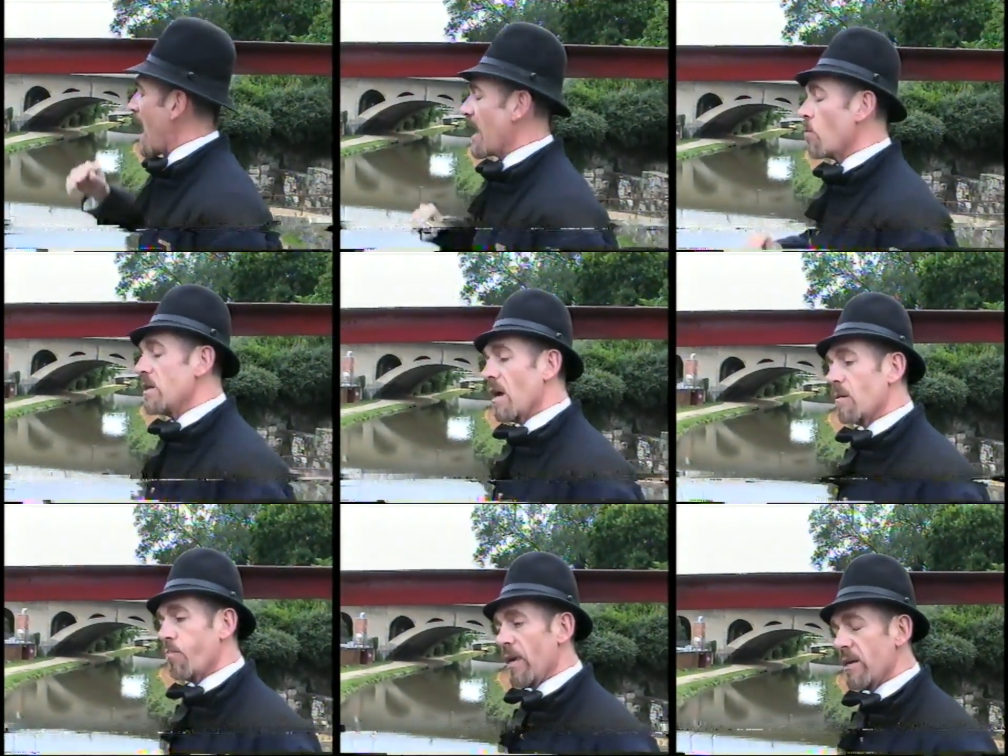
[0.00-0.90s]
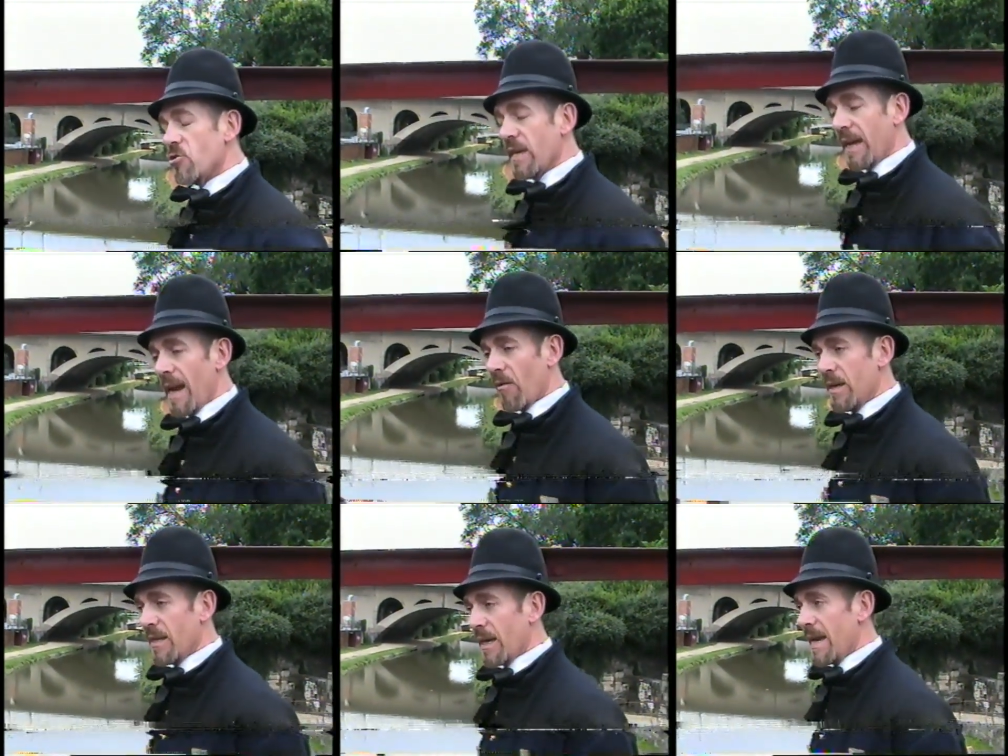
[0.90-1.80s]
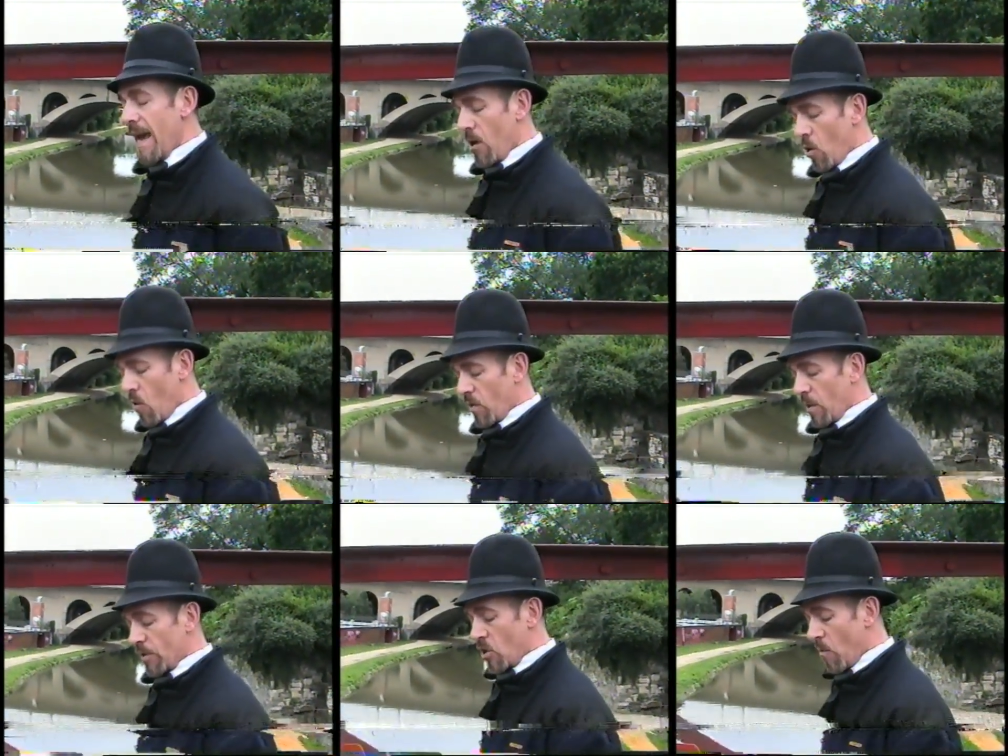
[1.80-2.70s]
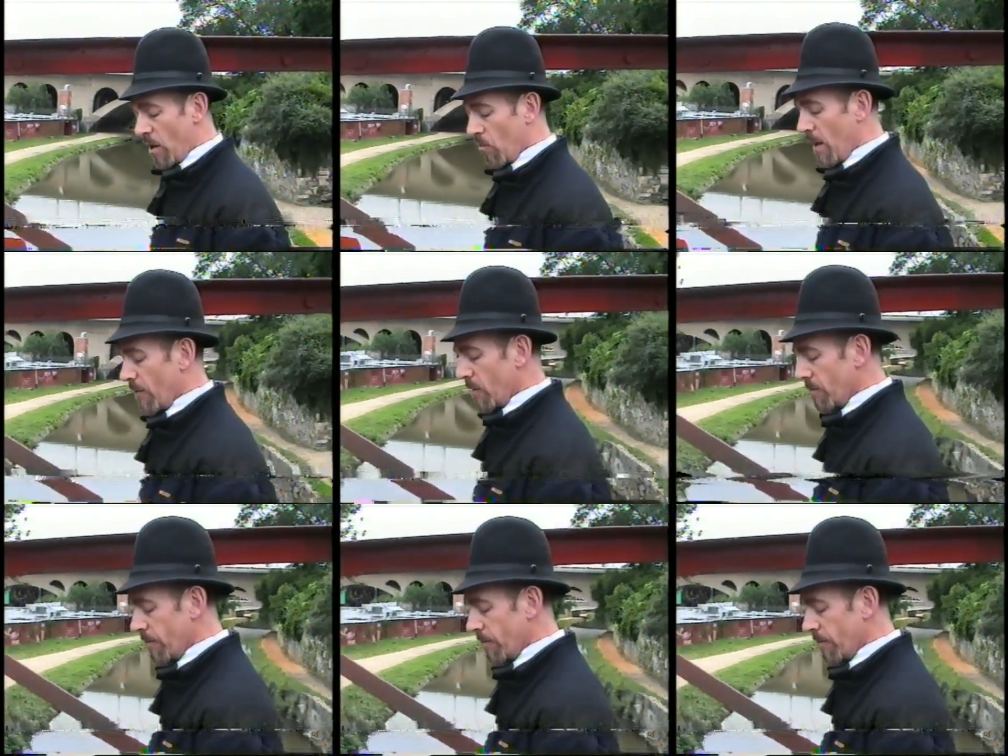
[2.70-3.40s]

aqueduct bridge that carried the canal over the Potomac River,